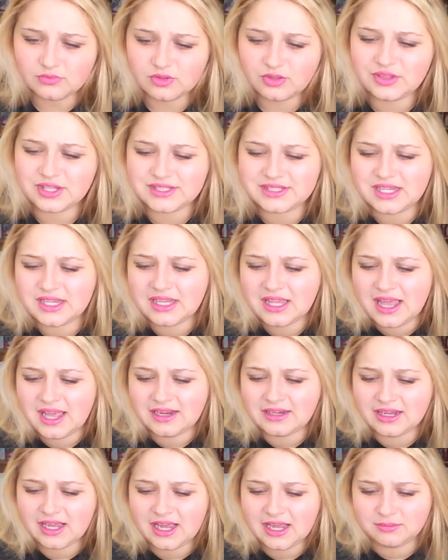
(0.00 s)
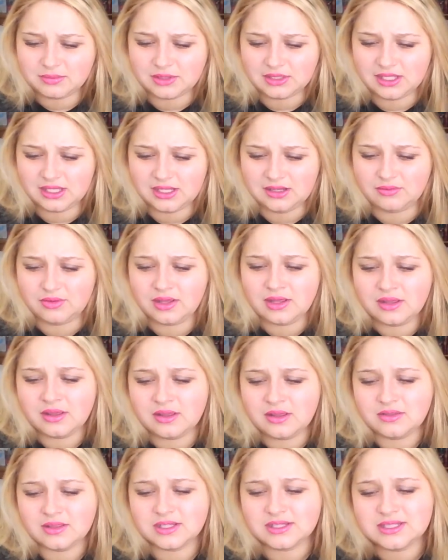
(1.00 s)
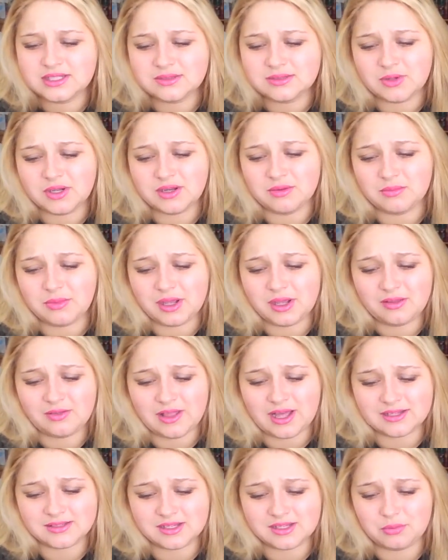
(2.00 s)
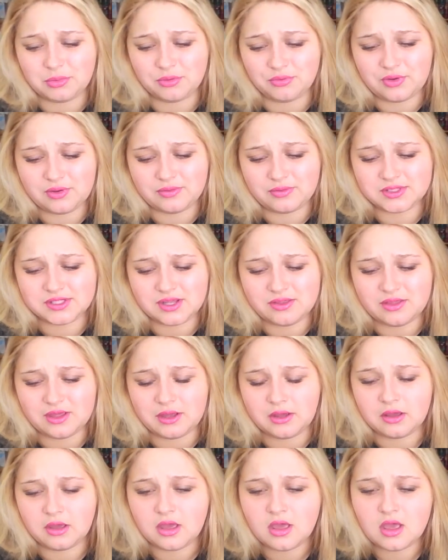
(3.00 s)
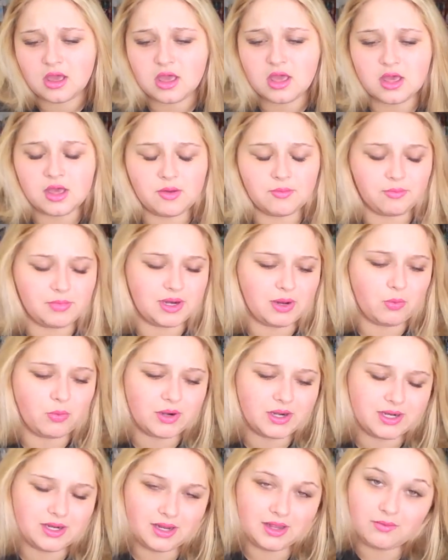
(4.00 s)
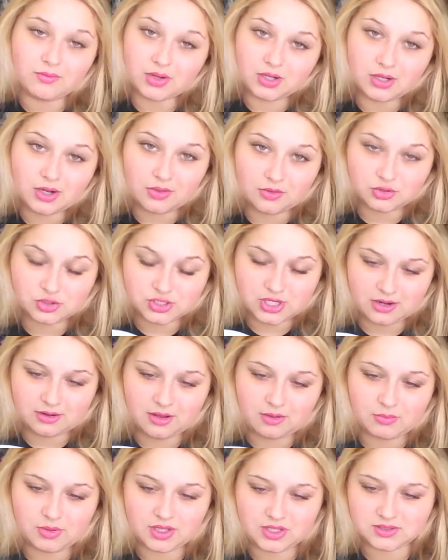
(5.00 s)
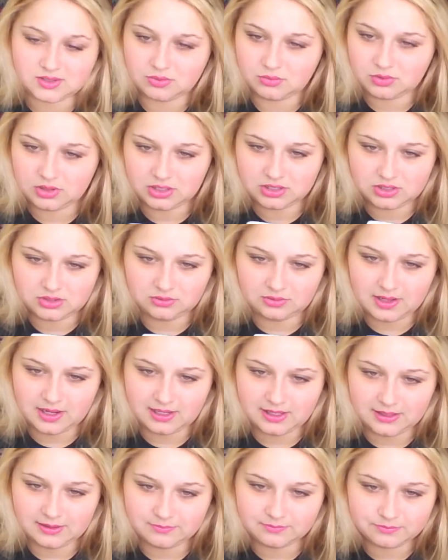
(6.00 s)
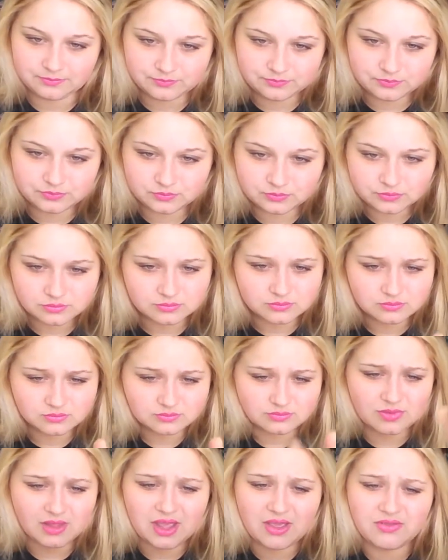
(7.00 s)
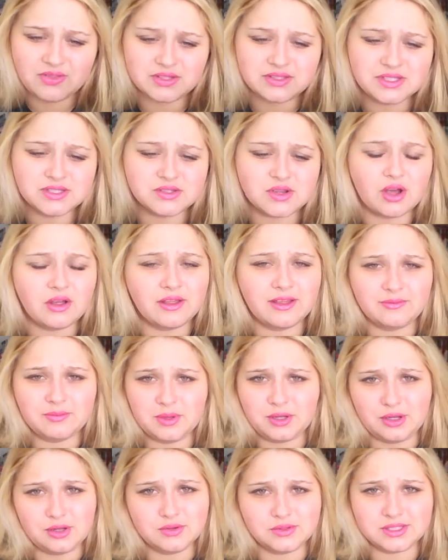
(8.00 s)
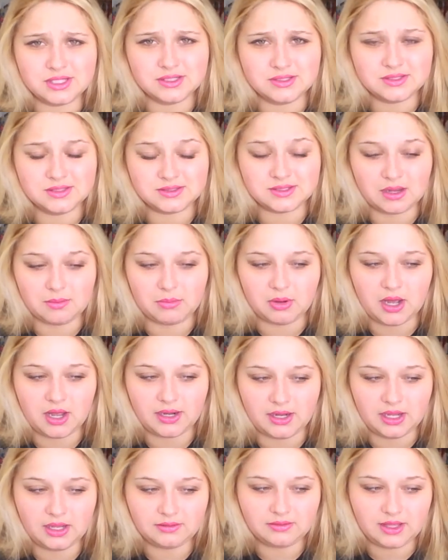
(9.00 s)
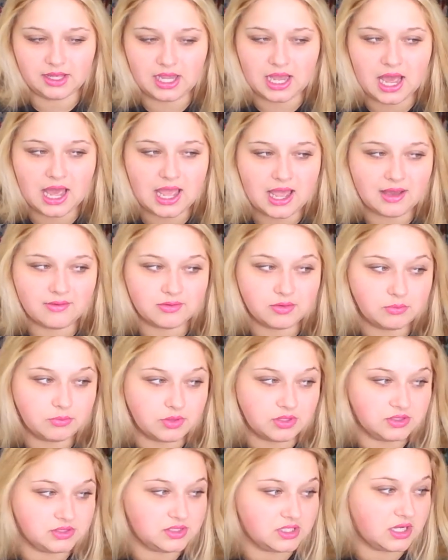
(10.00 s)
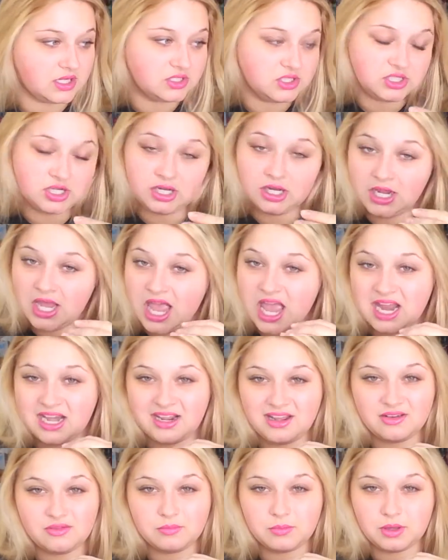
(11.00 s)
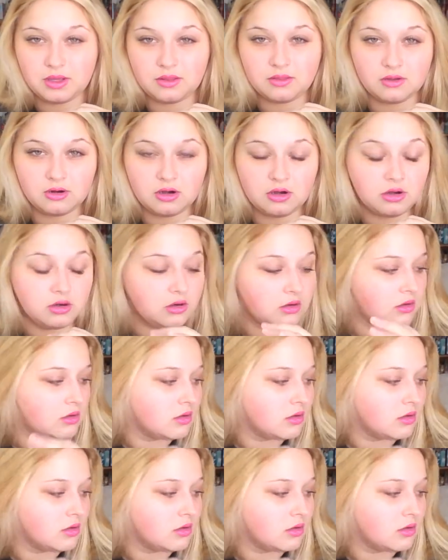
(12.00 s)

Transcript: this again. I believe this has been in my last couple of favorites, I think, but I wanted to give it another shout out because I really do like it. And this is all I've been using since I bought it. I haven't been touching any of my other